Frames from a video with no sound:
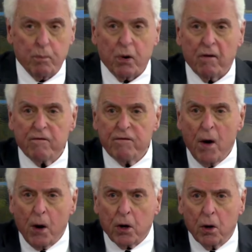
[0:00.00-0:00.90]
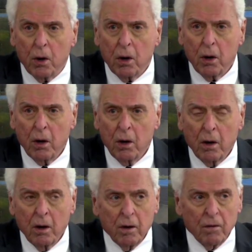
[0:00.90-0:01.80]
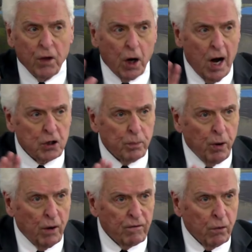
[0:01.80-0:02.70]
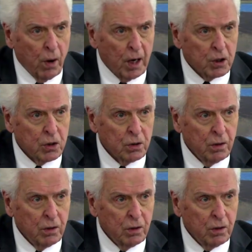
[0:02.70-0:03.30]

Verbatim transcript: pervert the gospel of Christ.